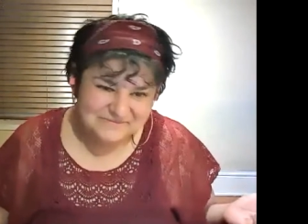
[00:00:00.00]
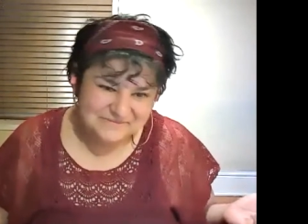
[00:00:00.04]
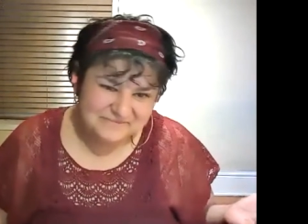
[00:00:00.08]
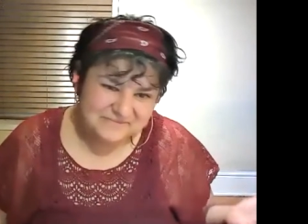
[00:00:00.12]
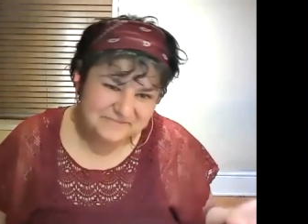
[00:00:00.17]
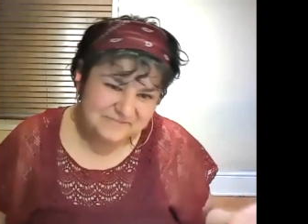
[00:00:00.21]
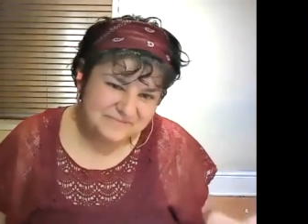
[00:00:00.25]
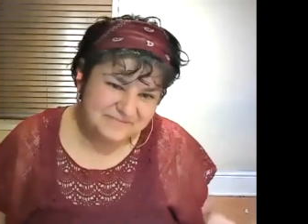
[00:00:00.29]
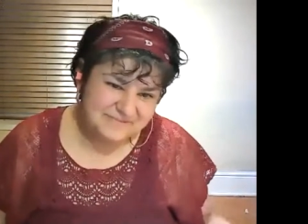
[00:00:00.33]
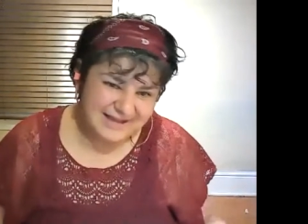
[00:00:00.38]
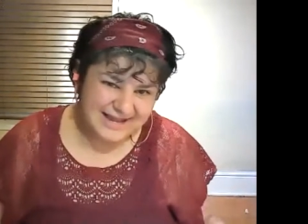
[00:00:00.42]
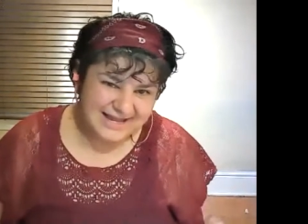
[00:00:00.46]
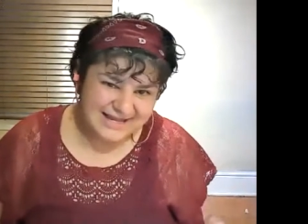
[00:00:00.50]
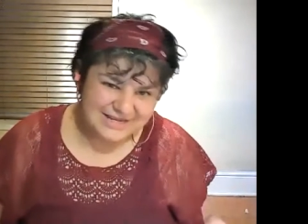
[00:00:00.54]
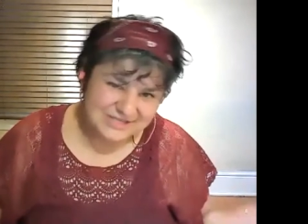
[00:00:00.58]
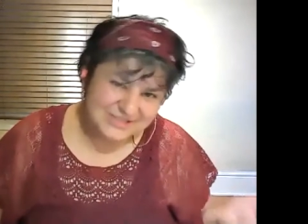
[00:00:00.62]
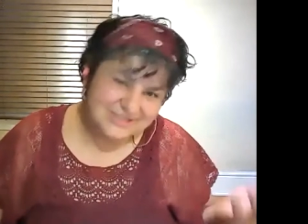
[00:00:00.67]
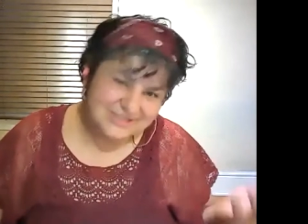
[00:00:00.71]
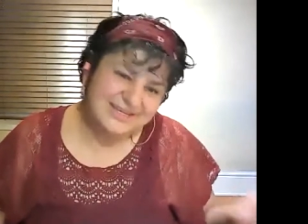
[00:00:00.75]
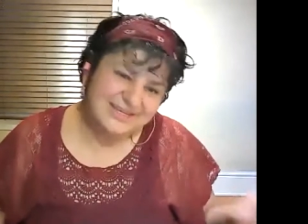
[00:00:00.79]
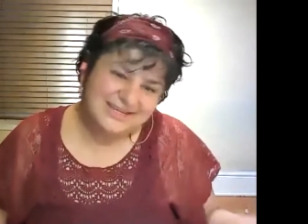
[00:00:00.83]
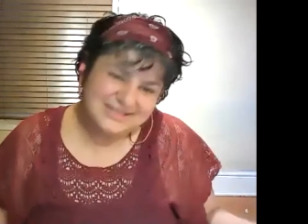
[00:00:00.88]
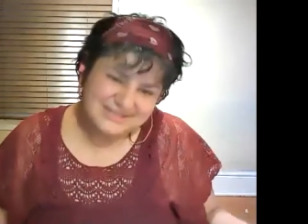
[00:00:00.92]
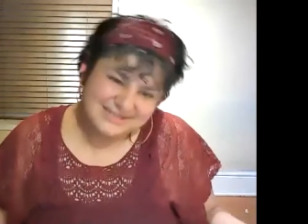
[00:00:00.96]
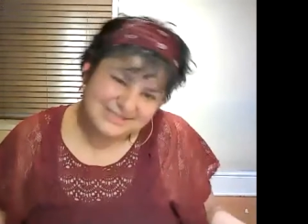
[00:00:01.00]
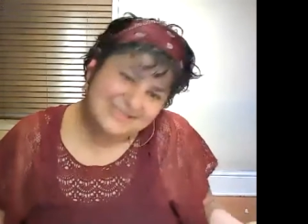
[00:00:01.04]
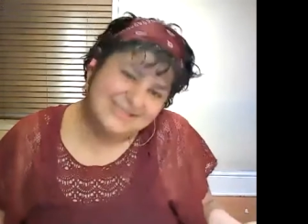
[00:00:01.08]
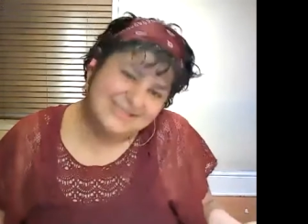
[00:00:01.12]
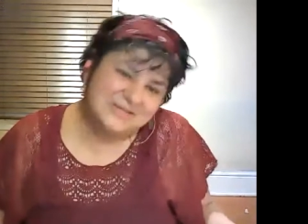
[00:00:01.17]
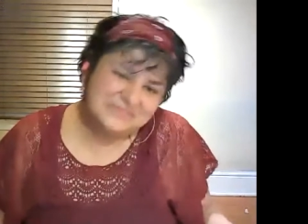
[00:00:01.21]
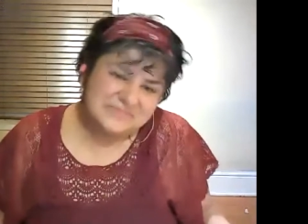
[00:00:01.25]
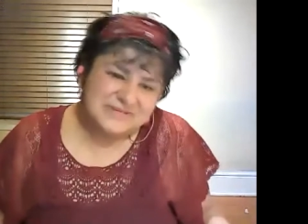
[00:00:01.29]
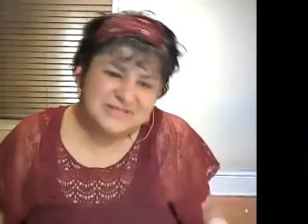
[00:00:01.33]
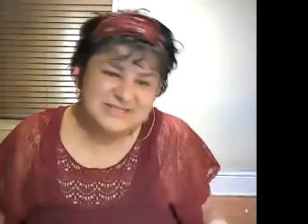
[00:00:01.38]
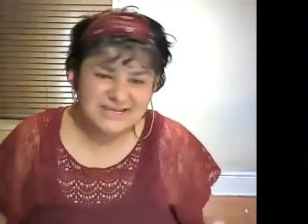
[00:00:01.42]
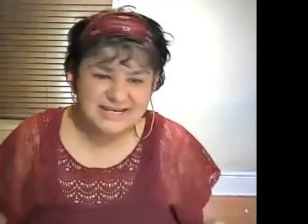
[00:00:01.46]
but it's
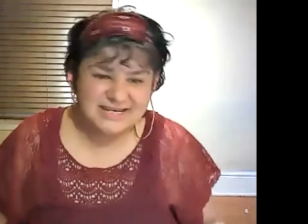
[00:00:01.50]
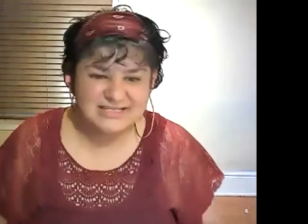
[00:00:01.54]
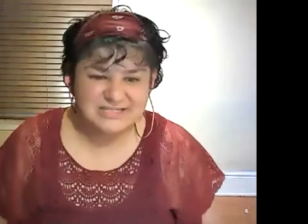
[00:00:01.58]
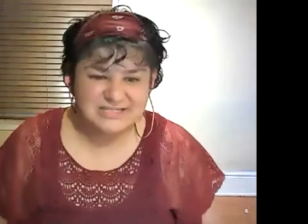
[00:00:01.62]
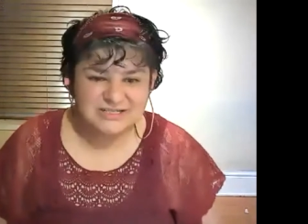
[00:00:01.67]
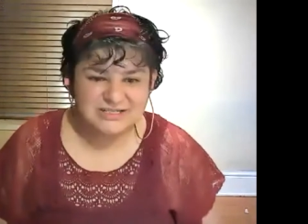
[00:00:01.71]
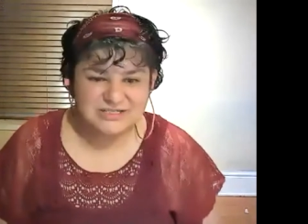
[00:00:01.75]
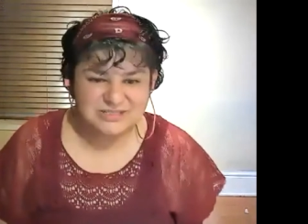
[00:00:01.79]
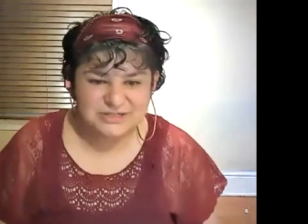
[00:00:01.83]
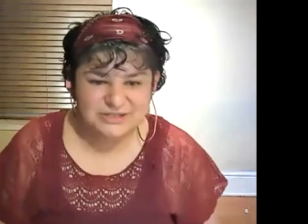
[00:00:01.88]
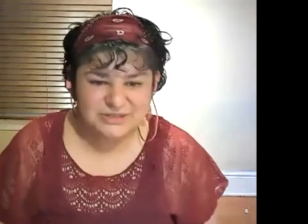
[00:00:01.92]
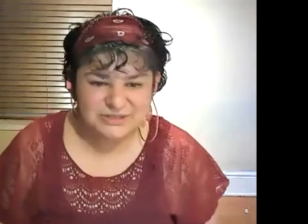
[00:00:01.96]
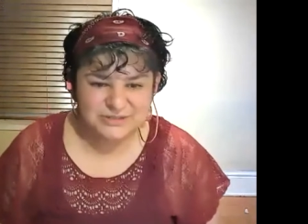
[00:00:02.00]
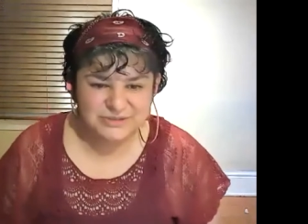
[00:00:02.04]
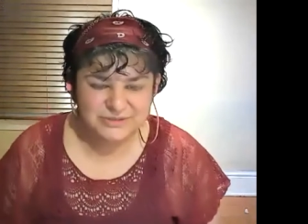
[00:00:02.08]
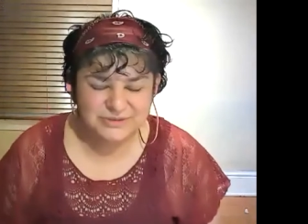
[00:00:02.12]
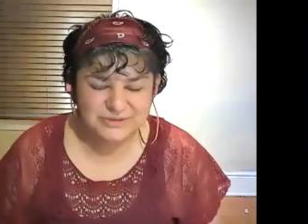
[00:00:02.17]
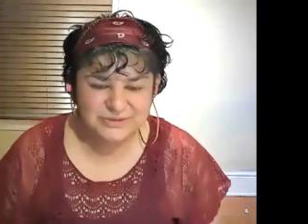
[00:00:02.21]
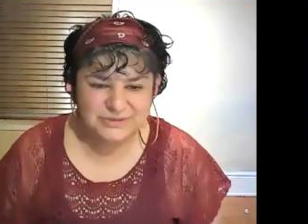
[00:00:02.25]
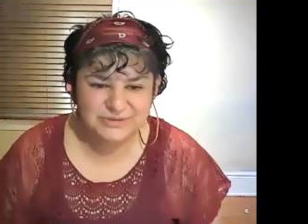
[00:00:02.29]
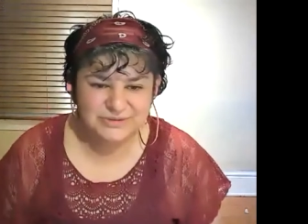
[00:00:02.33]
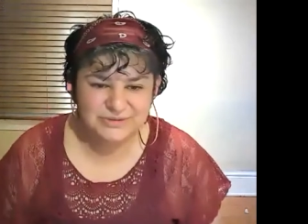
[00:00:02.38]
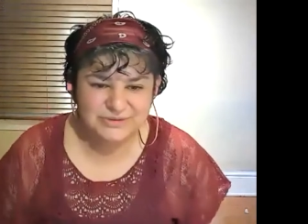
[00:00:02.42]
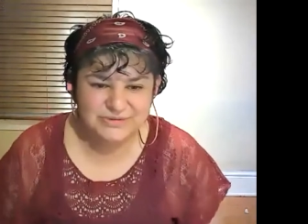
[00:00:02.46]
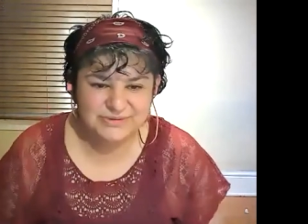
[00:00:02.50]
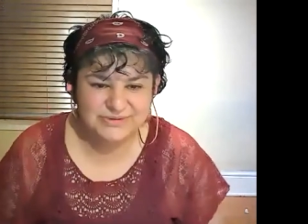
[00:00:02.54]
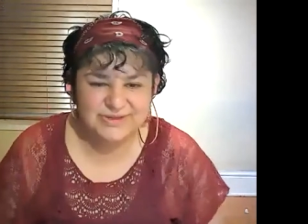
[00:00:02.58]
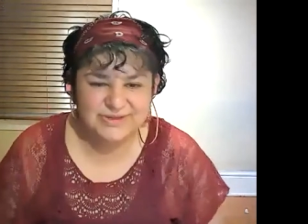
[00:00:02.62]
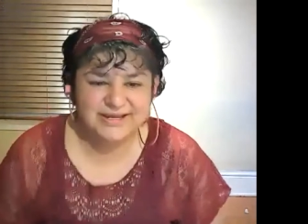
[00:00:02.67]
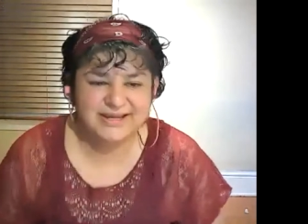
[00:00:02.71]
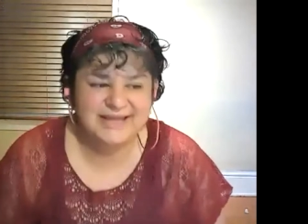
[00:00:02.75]
limited to